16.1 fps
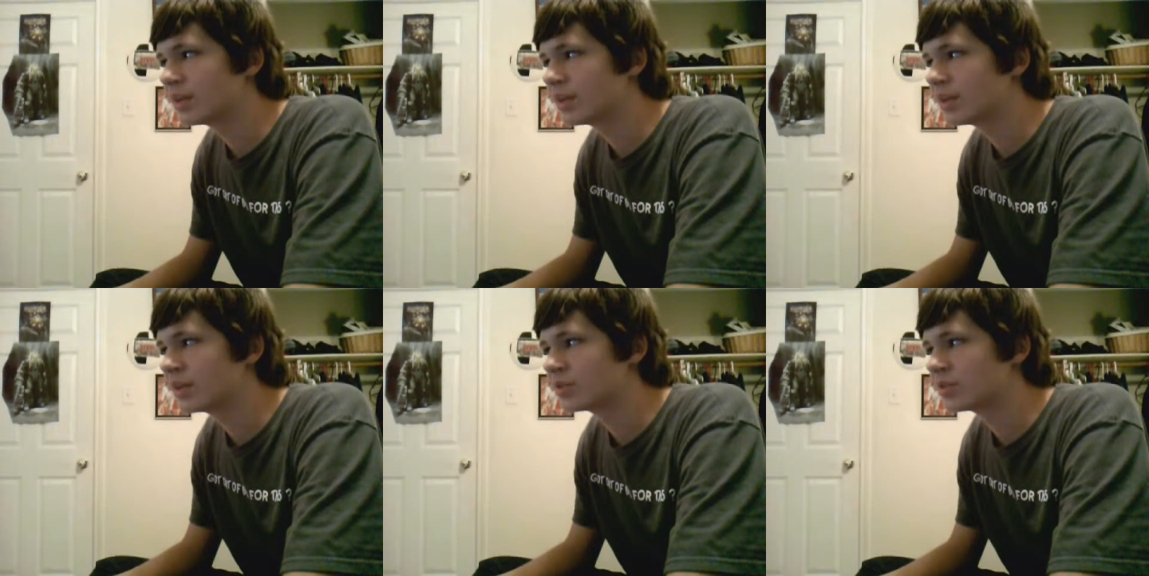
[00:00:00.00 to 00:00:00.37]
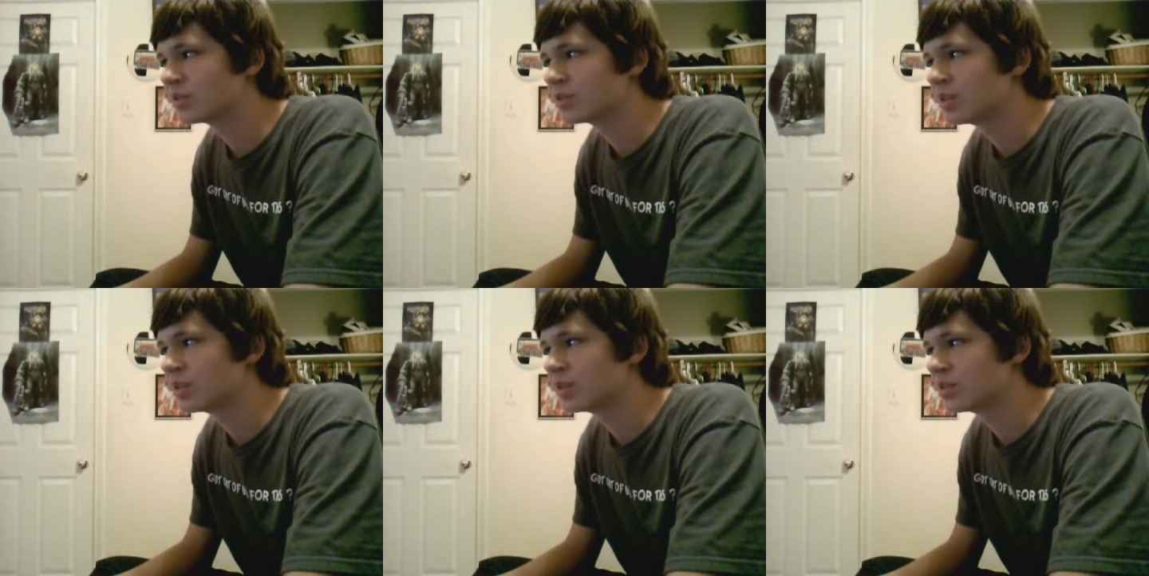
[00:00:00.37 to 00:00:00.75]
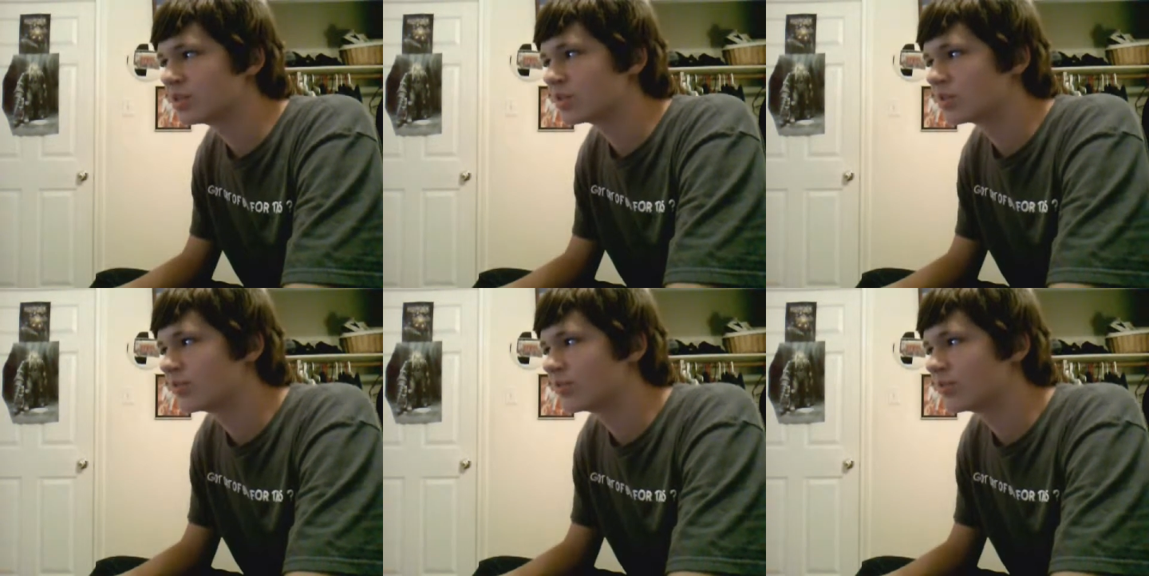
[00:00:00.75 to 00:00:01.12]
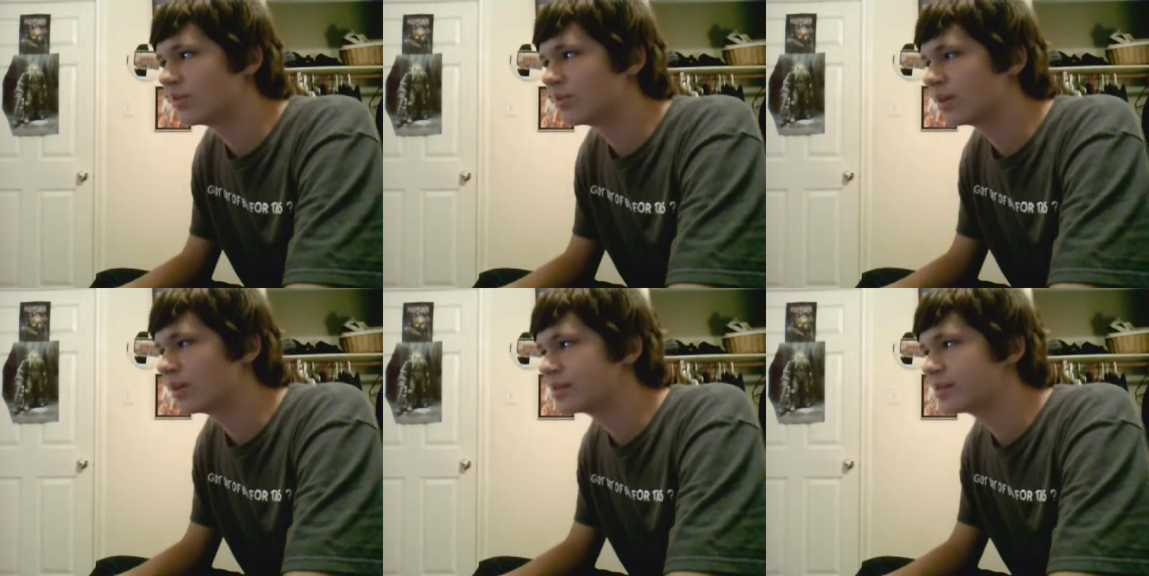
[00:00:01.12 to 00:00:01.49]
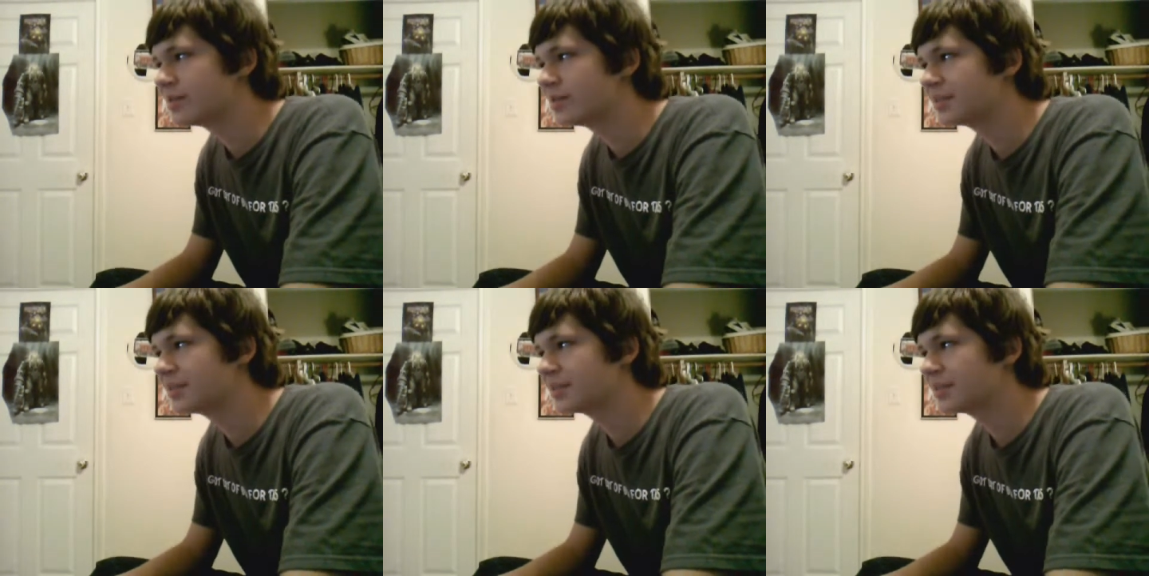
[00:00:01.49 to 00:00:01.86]
and I just I just don't feel like
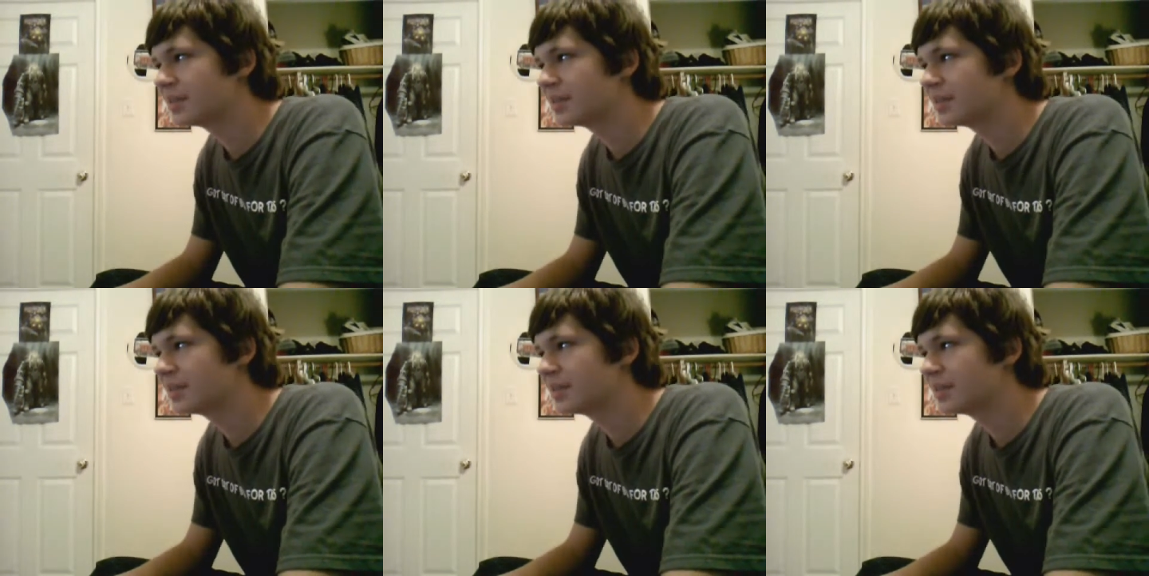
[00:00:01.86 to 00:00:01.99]
doing it.